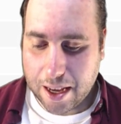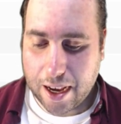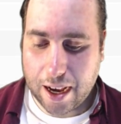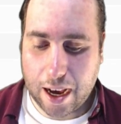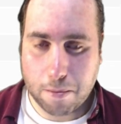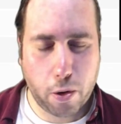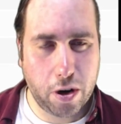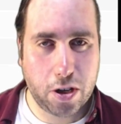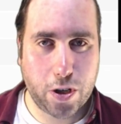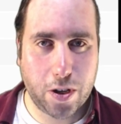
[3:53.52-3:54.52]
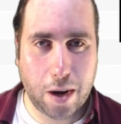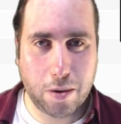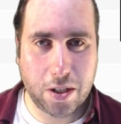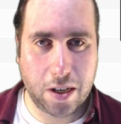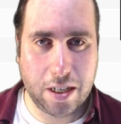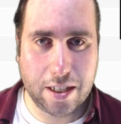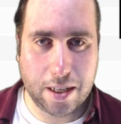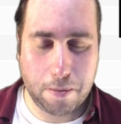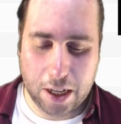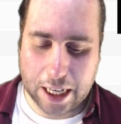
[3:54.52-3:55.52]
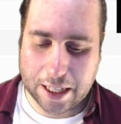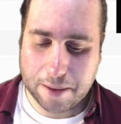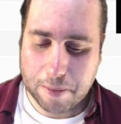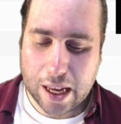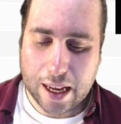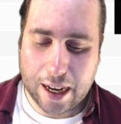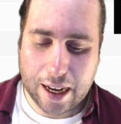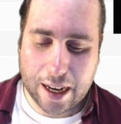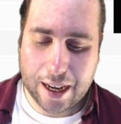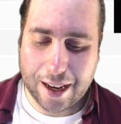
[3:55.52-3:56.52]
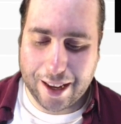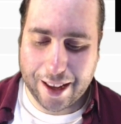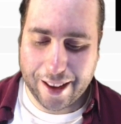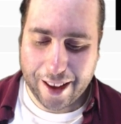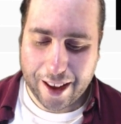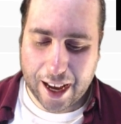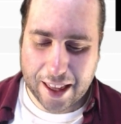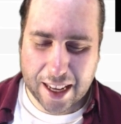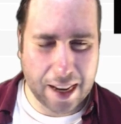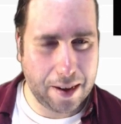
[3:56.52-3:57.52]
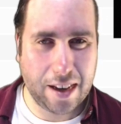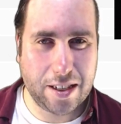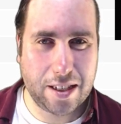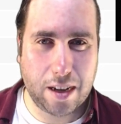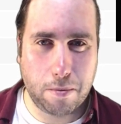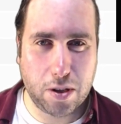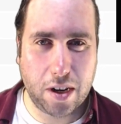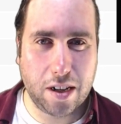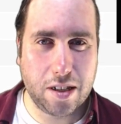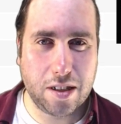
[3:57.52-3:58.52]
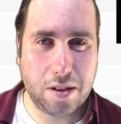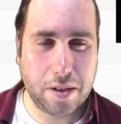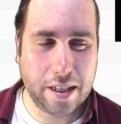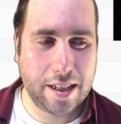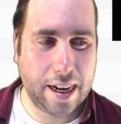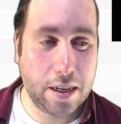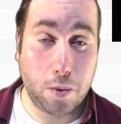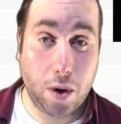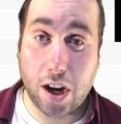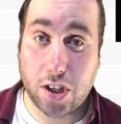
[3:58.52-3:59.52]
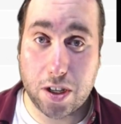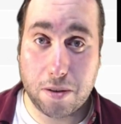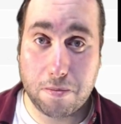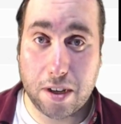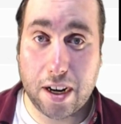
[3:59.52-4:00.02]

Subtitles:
I'm pretty sure that one's on Disney Plus. I think I stumbled onto it. I didn't watch it, but